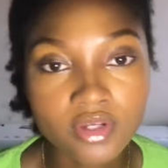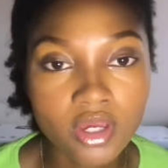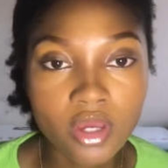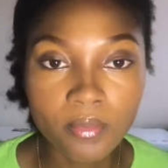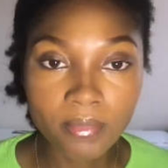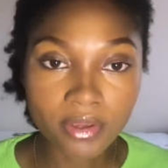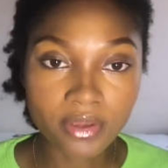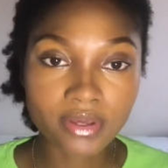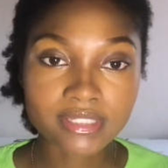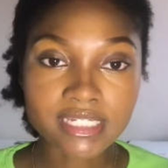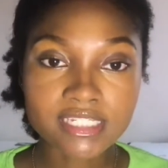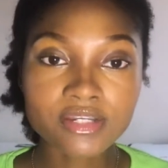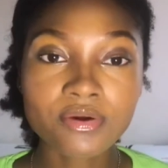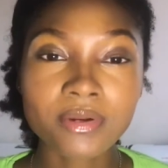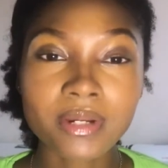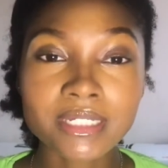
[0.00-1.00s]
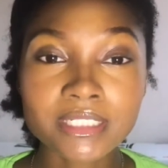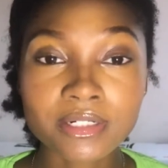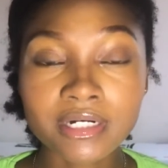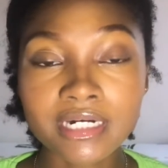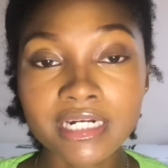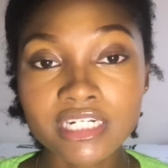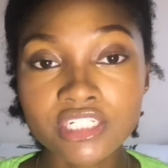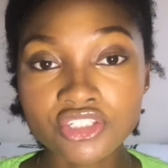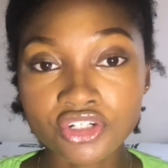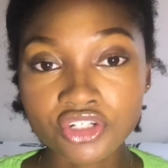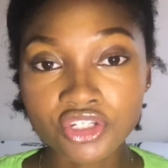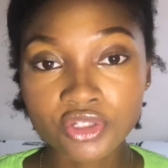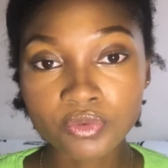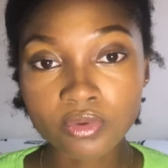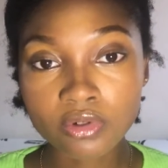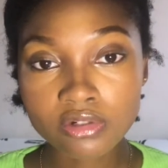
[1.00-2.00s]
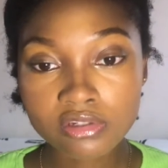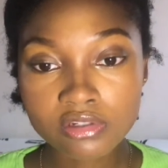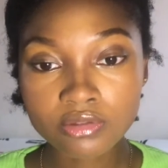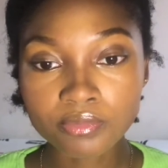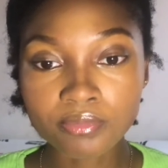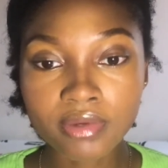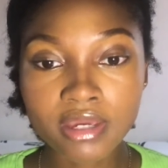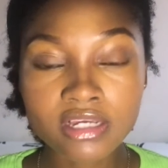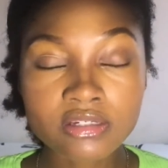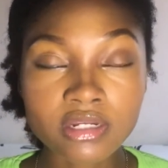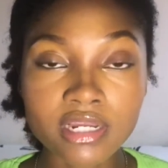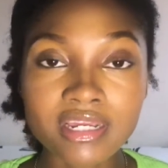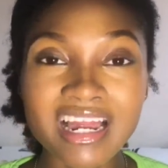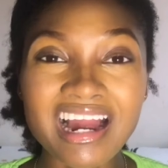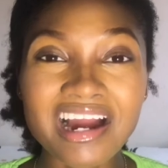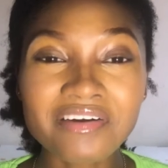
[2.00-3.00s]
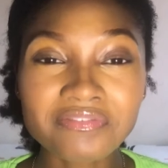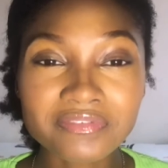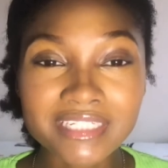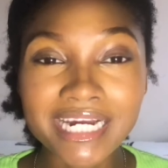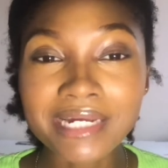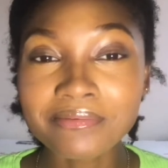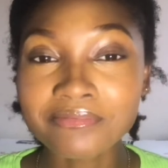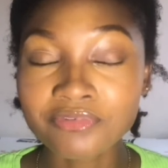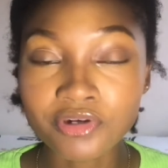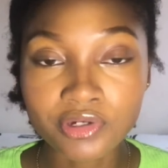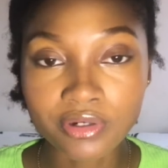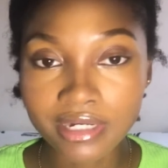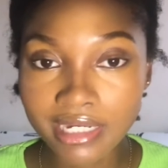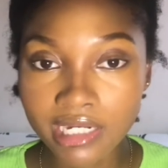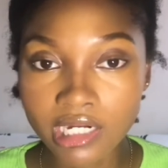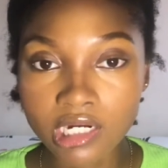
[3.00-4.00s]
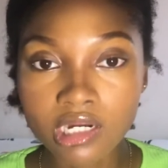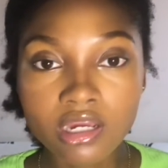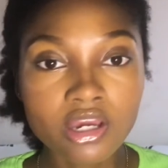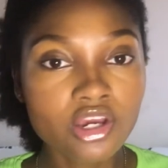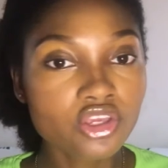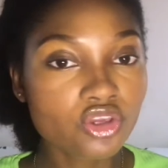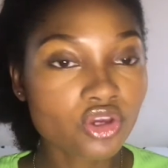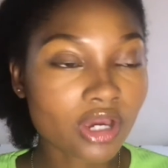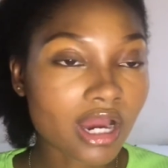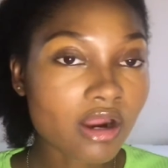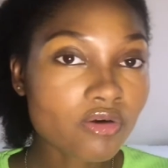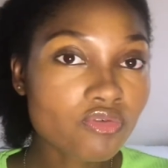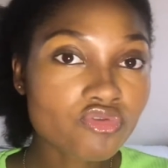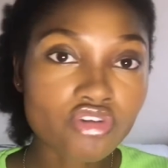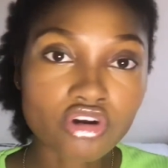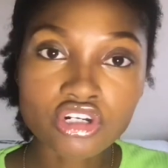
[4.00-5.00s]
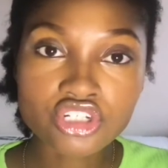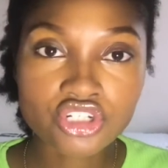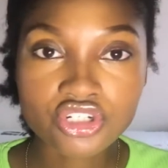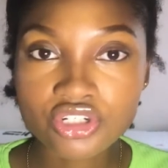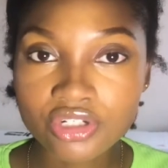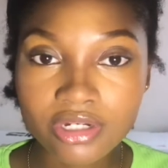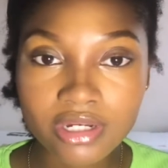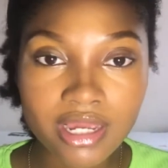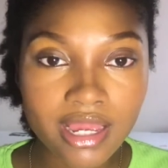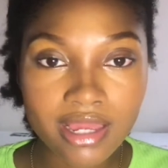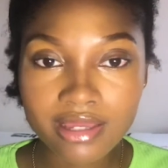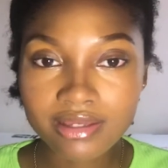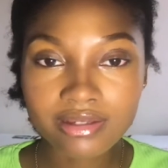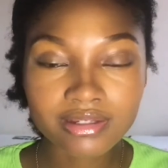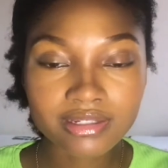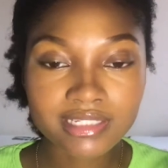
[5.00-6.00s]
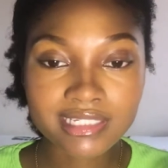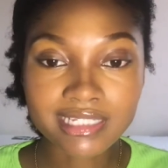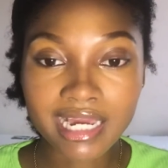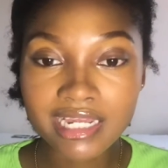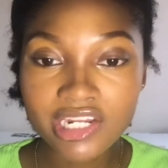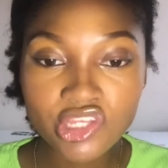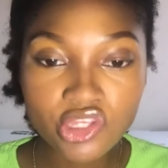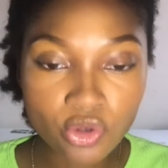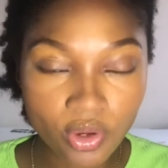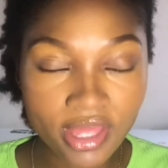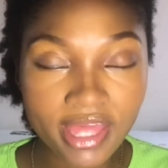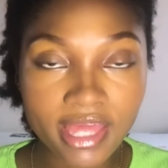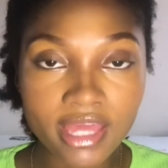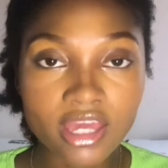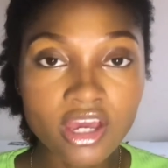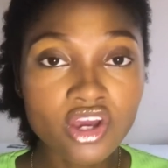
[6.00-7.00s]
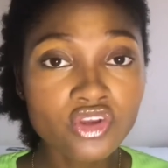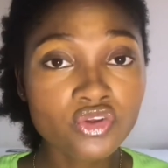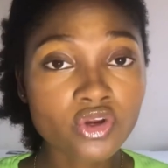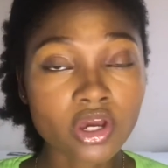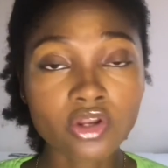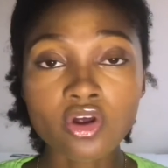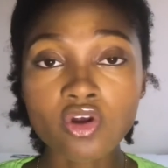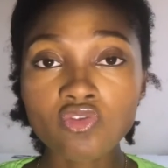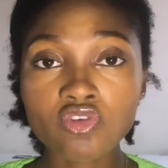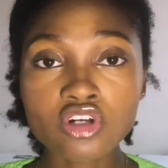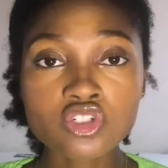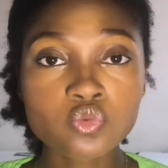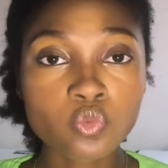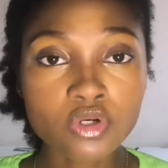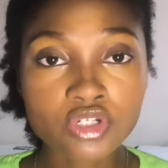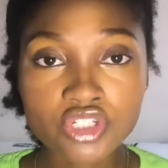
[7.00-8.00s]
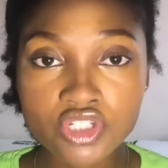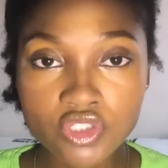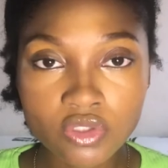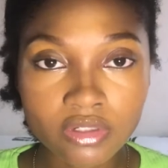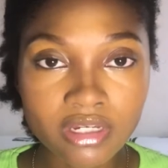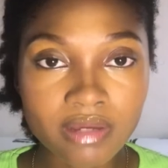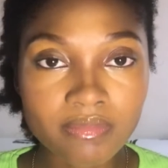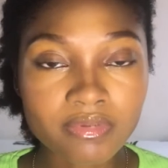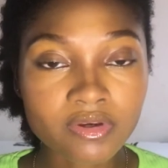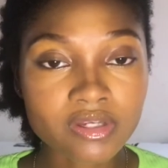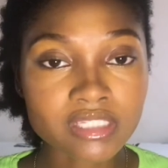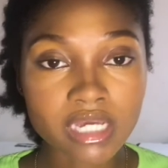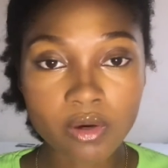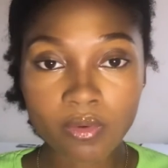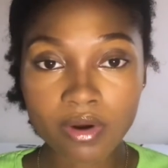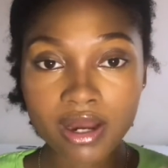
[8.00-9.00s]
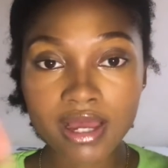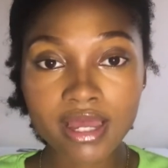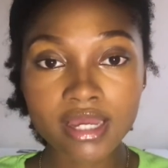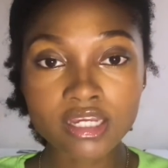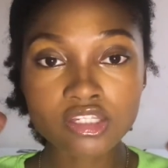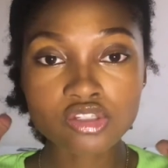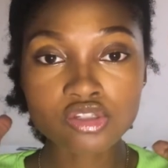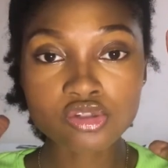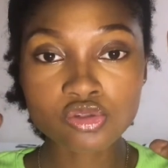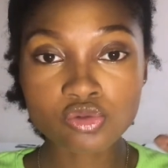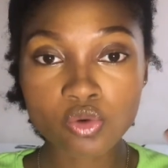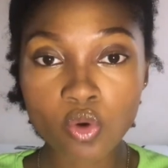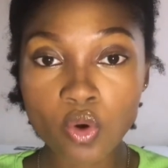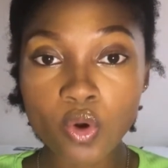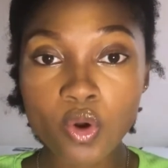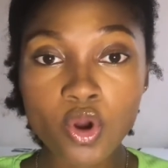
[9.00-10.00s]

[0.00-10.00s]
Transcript: you want to make sure that you have time for your hair. You can't rush styling your hair. You cannot rush washing your hair, because our hair is so